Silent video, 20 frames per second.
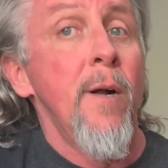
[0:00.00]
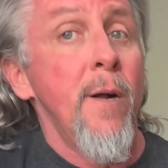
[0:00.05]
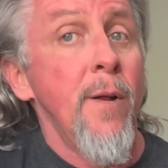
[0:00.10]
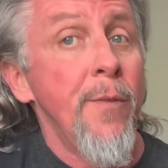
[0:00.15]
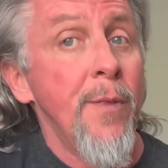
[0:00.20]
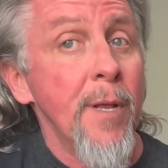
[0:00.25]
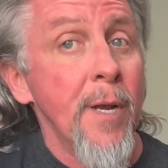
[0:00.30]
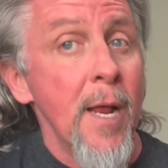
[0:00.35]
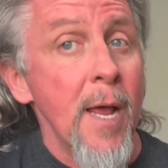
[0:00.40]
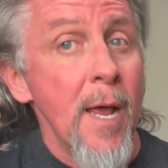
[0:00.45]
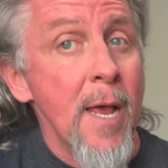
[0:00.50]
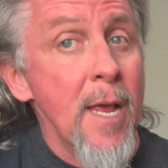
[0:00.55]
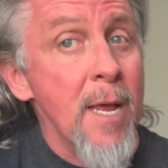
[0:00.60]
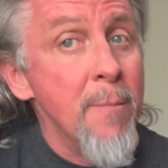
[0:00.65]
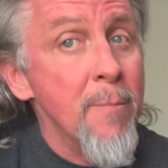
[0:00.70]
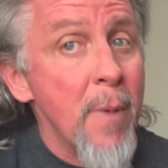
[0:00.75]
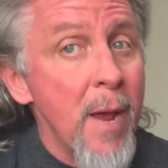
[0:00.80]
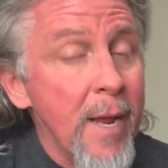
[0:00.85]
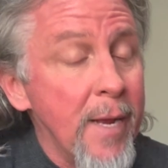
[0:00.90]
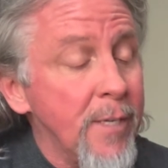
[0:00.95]
then A
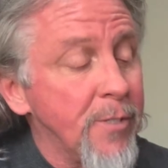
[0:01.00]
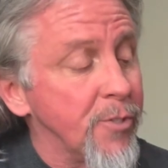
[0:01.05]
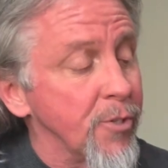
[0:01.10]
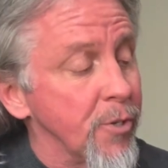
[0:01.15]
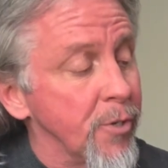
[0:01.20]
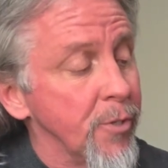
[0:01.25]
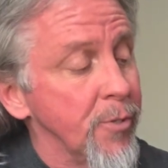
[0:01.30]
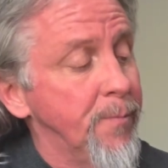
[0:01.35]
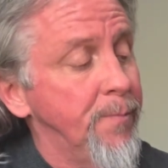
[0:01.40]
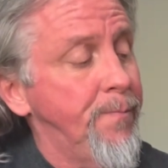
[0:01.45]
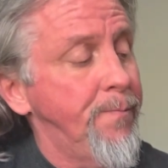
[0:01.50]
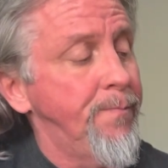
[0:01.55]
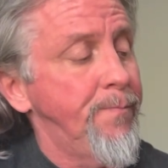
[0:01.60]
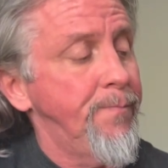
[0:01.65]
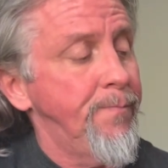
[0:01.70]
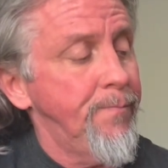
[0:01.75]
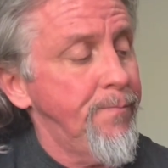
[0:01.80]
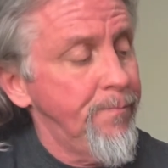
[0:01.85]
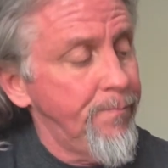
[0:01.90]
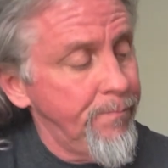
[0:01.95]
major,
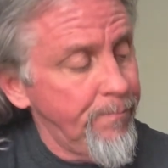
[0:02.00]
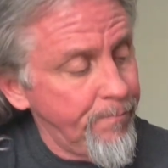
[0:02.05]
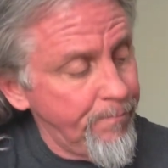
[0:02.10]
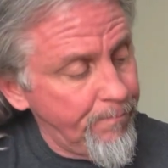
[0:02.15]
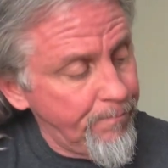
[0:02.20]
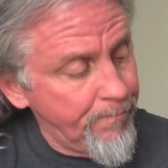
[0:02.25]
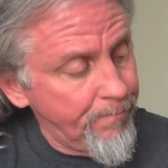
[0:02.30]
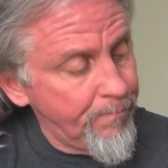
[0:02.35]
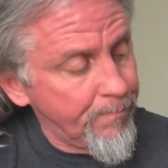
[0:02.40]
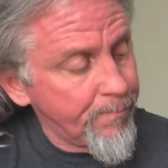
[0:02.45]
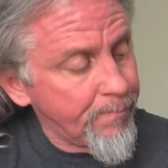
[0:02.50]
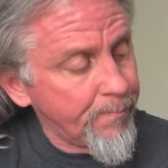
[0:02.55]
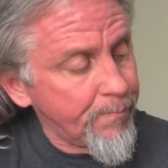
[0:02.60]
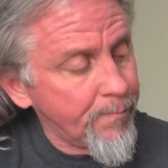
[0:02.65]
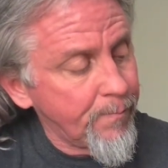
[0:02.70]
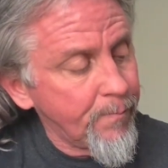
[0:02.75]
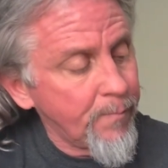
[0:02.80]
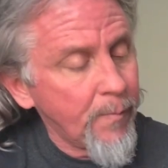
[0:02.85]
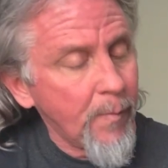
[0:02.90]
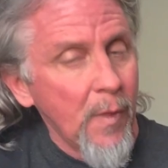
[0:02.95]

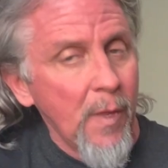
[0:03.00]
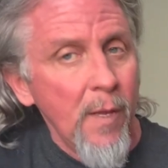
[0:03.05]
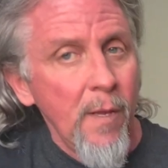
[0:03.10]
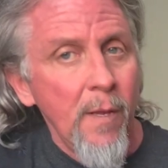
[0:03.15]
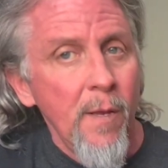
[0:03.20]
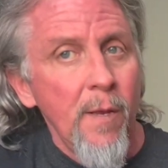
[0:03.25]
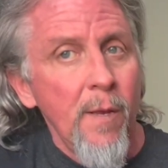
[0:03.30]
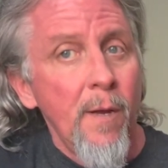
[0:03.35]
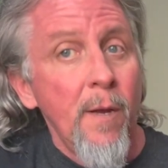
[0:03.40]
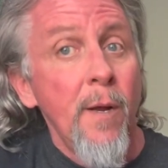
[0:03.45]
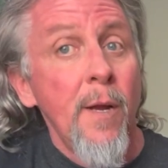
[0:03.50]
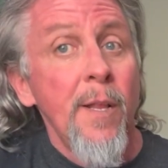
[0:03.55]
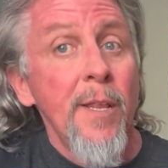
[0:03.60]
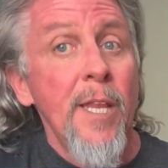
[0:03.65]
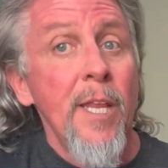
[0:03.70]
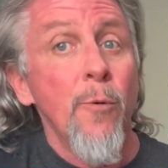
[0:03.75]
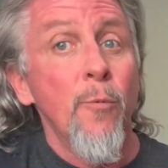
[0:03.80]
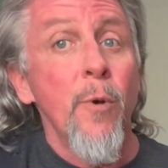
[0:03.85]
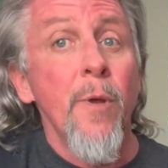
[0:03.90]
then